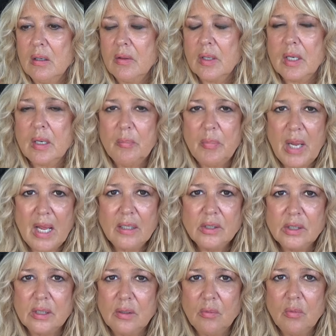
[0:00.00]
the
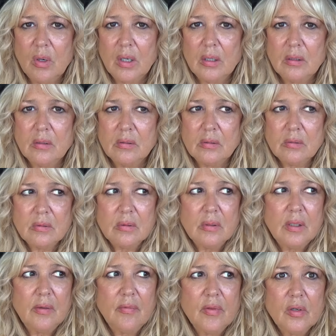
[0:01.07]
compassionate one
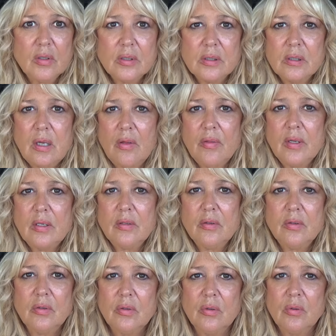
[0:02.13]
if there's nothing
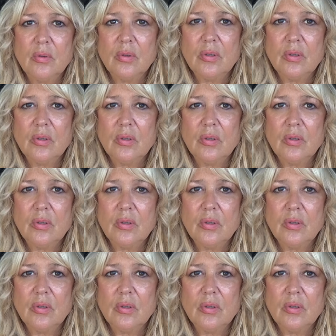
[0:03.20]
to